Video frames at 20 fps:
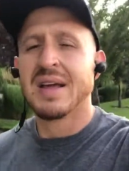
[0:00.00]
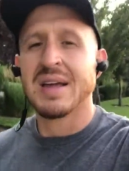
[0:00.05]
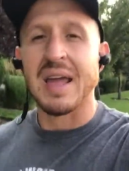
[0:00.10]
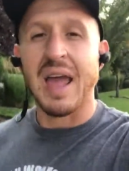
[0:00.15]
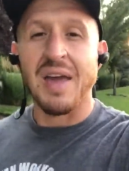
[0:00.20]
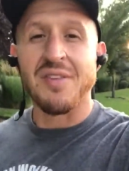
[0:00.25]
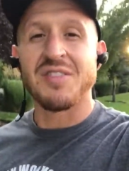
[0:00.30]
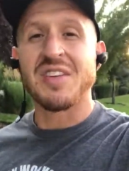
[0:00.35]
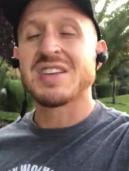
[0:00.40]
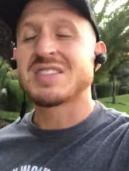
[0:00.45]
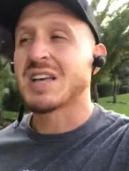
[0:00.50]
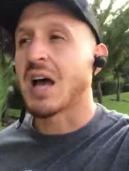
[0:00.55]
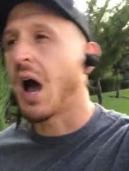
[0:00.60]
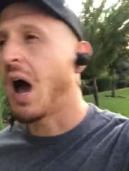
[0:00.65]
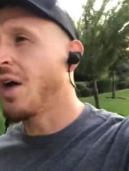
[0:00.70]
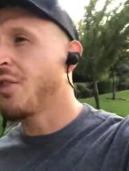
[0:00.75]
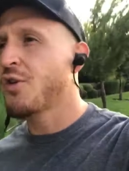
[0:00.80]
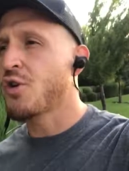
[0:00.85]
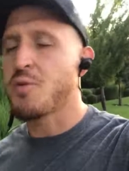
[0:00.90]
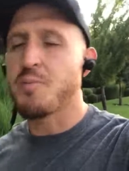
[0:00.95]
Okay, this
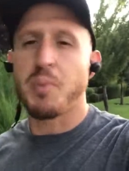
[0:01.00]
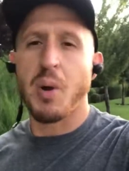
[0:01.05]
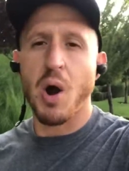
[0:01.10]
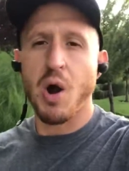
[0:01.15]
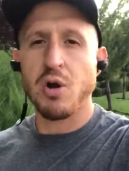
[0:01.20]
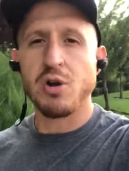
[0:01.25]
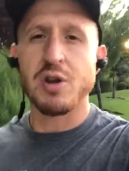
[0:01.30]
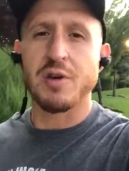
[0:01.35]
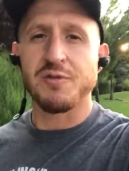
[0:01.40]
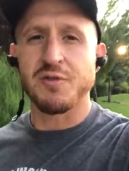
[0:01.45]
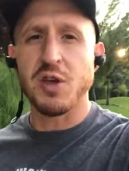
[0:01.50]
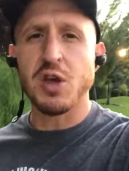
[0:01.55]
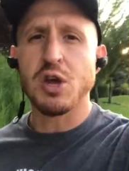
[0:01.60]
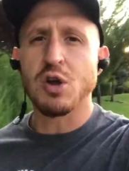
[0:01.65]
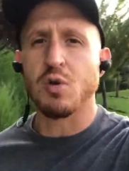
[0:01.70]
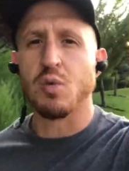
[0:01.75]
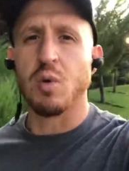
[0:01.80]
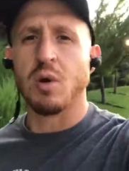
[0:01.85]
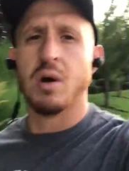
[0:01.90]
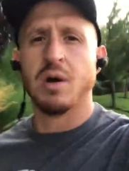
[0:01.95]
other part of
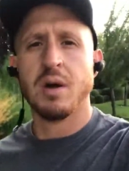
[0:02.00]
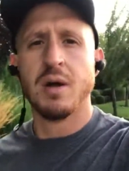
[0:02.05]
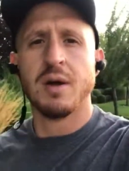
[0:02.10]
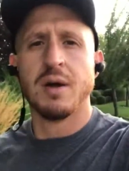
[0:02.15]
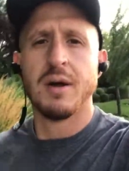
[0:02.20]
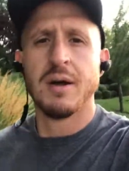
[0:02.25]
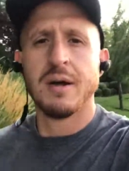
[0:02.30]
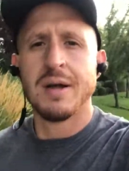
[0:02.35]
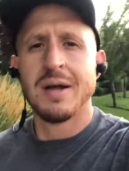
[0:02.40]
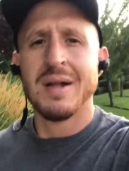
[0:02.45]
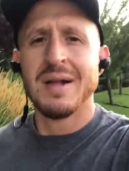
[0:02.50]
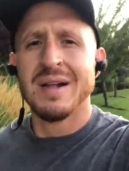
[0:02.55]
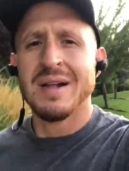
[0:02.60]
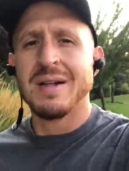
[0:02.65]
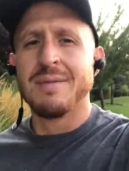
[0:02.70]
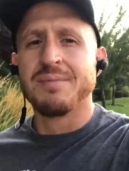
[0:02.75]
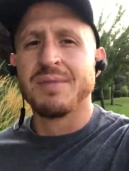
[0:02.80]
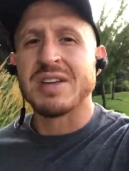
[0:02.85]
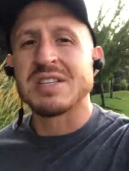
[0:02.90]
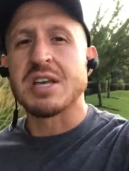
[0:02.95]
you,
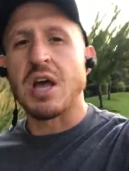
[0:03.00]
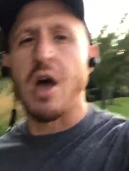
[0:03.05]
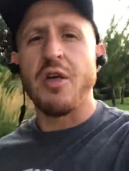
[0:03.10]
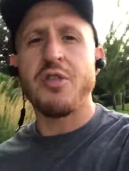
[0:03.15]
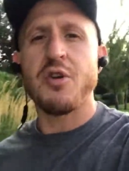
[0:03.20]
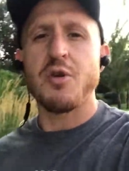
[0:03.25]
this